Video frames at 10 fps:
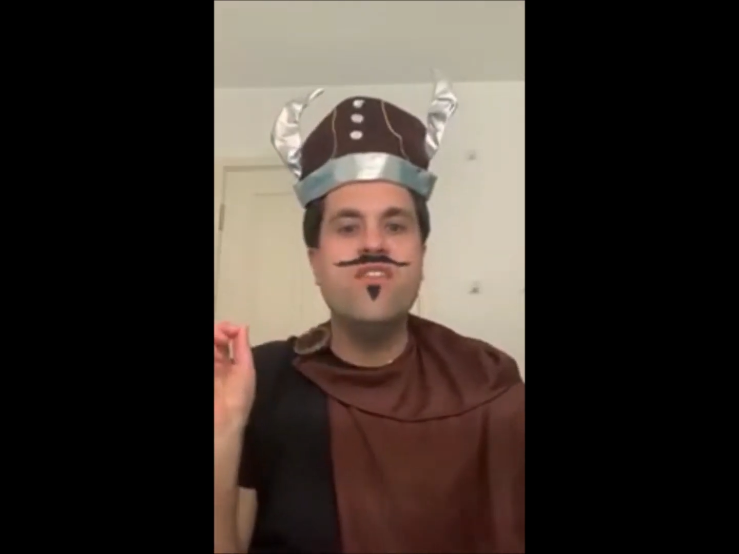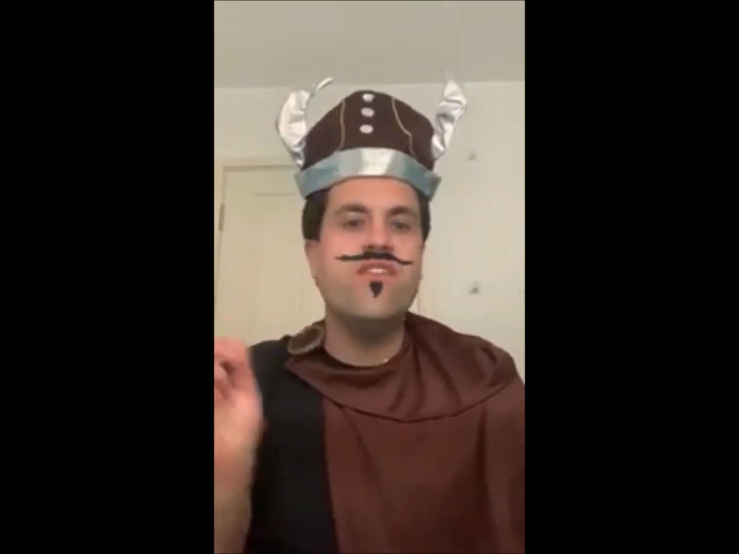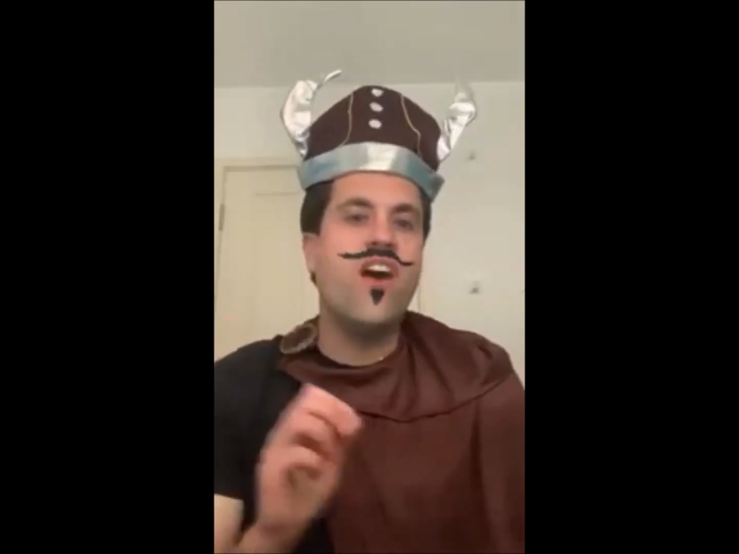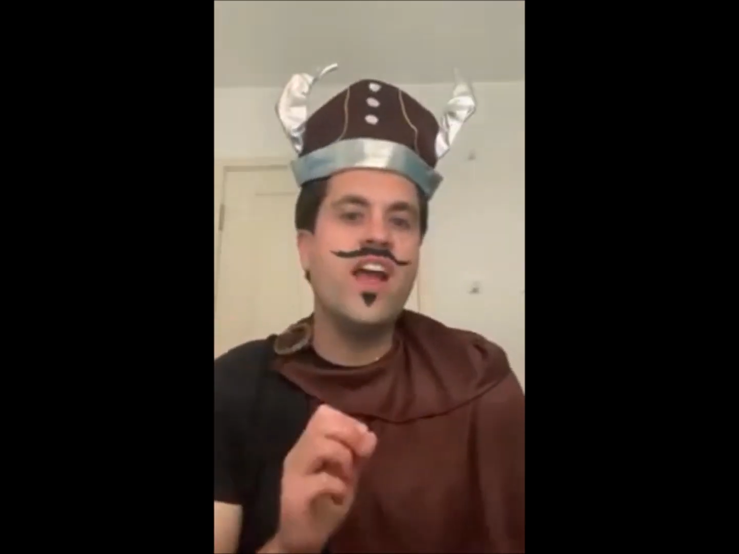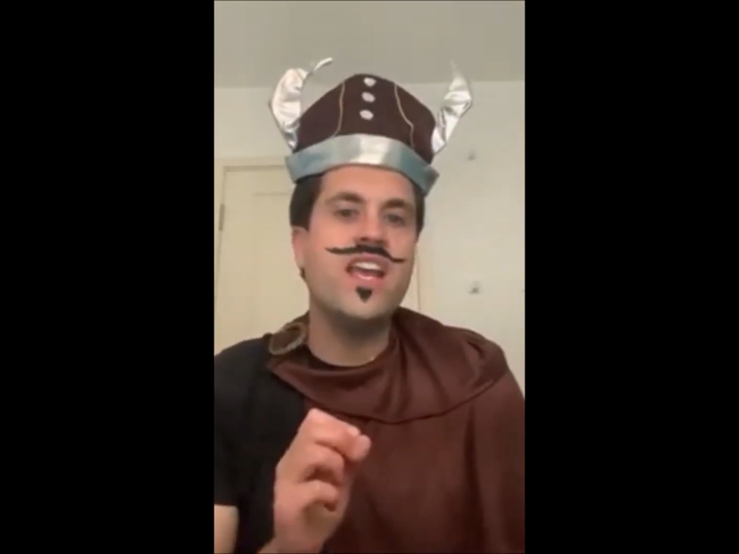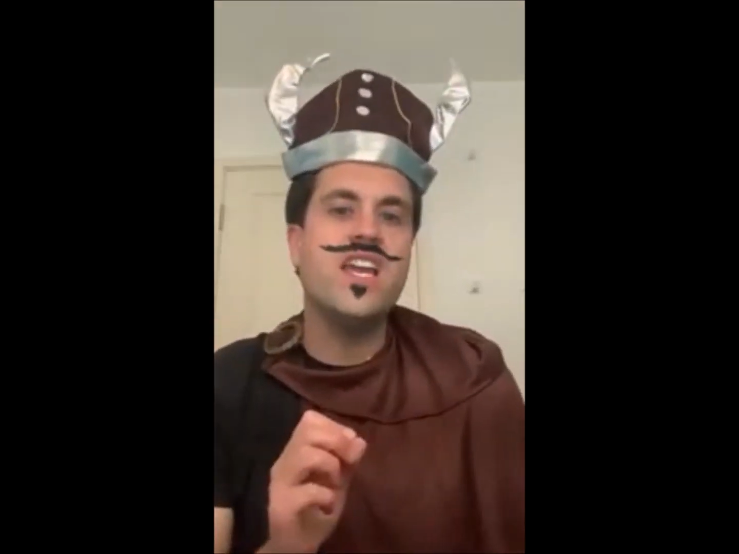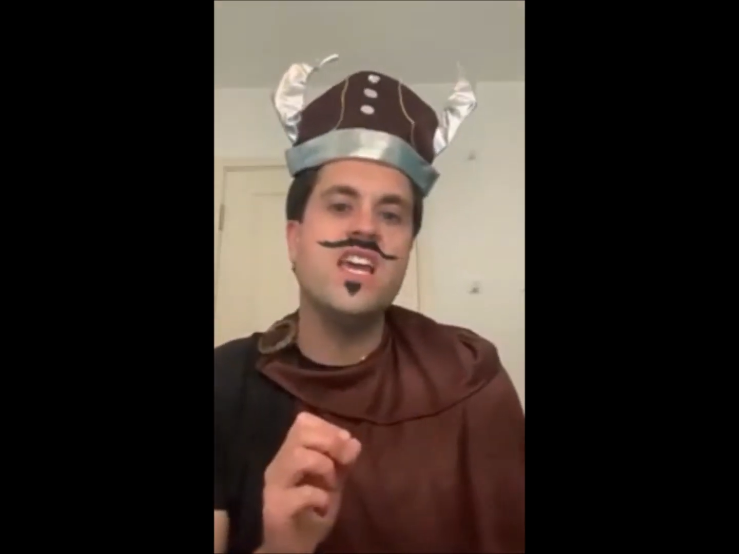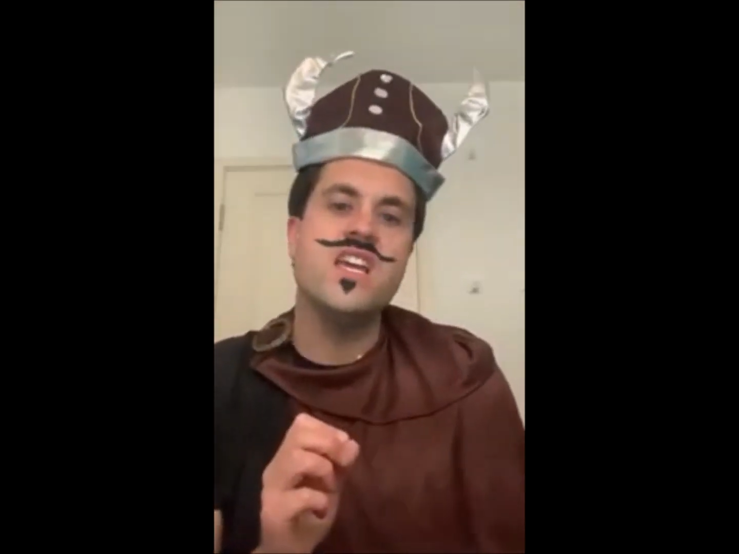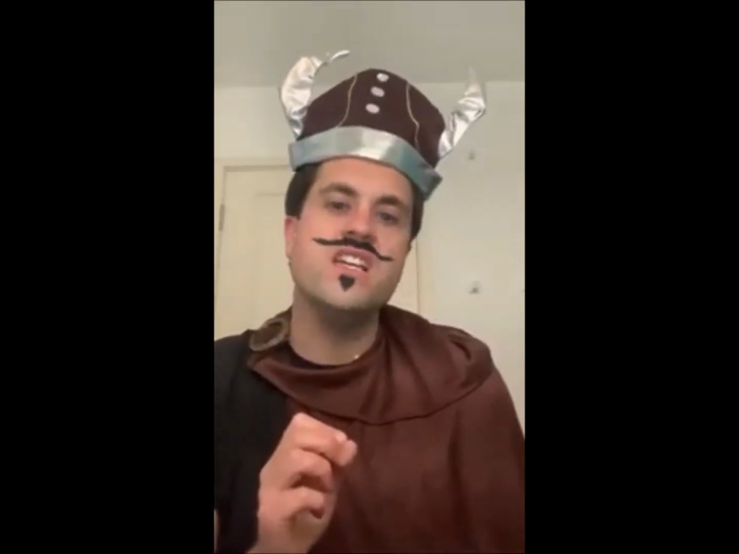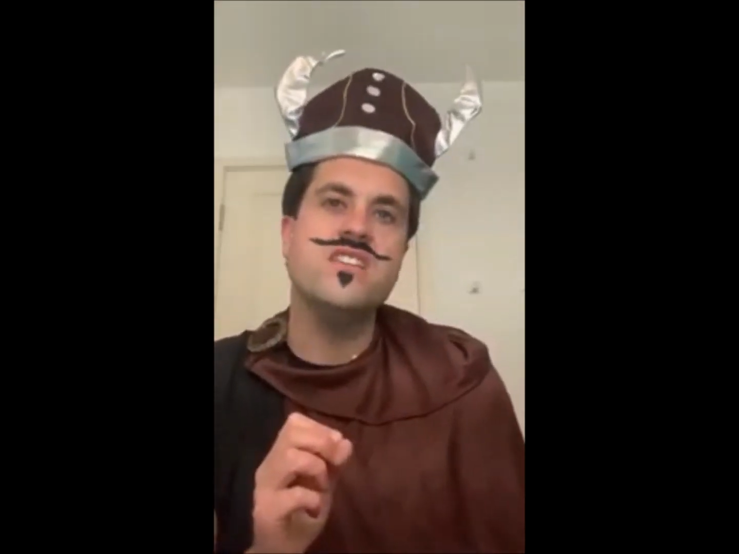
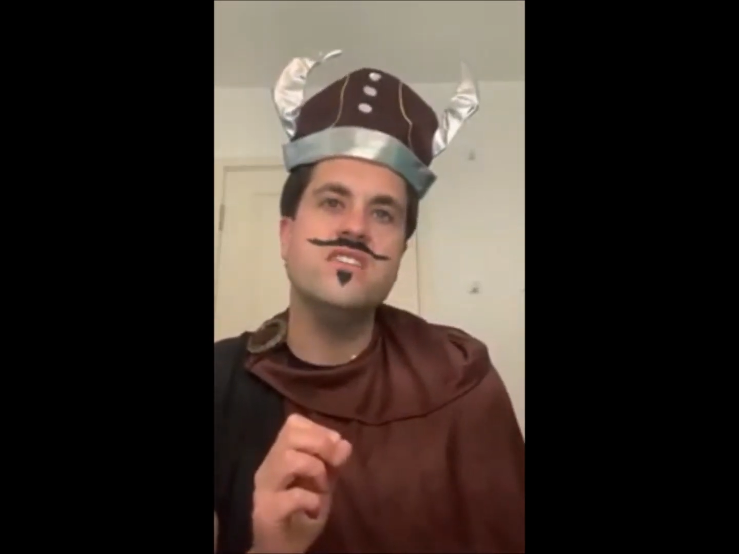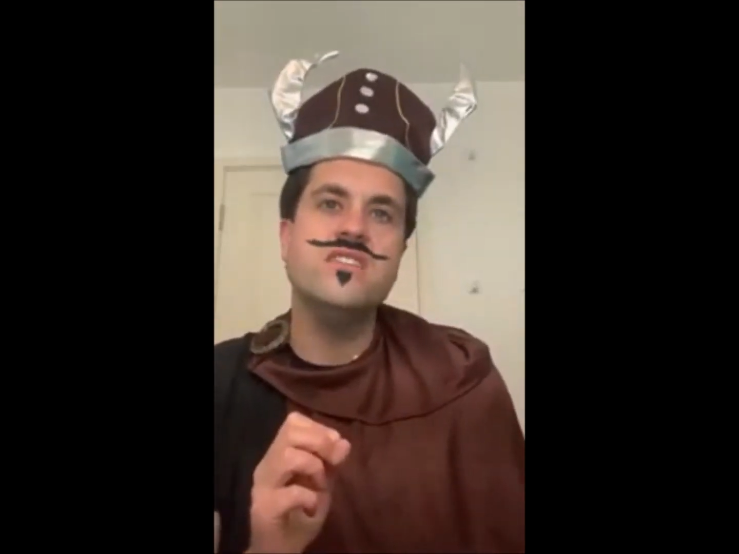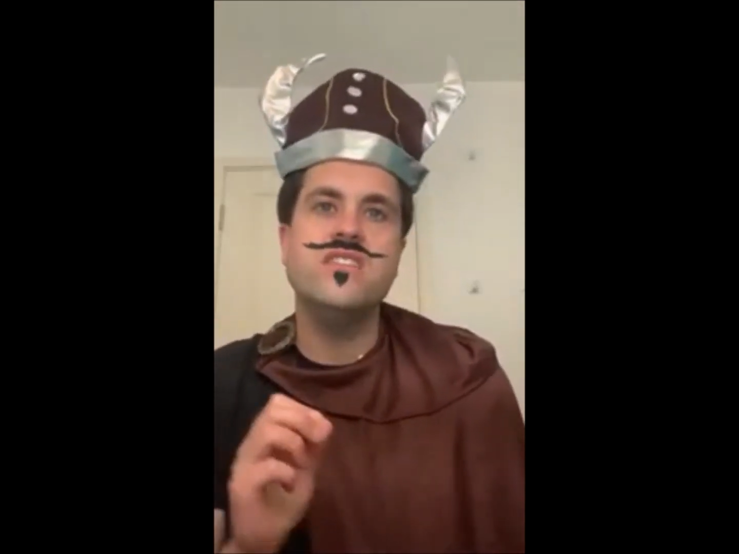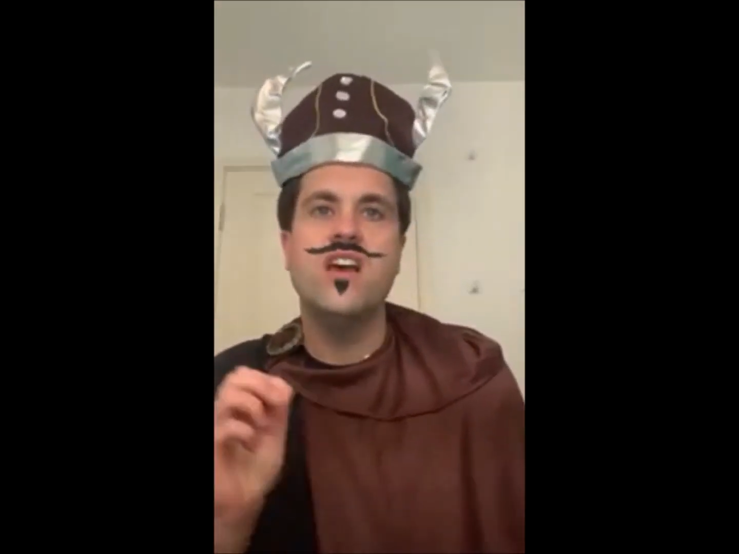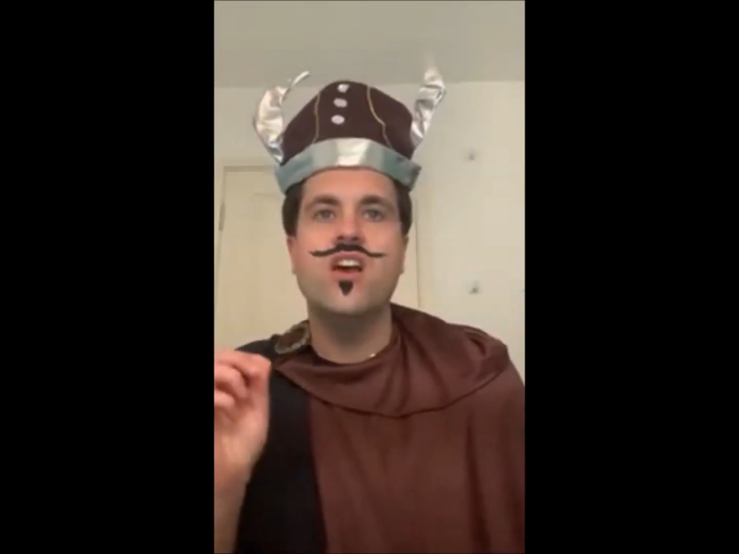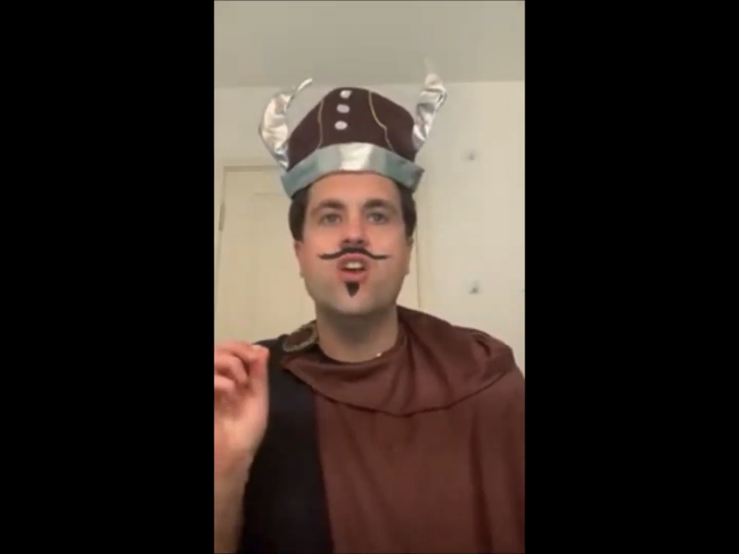Vikings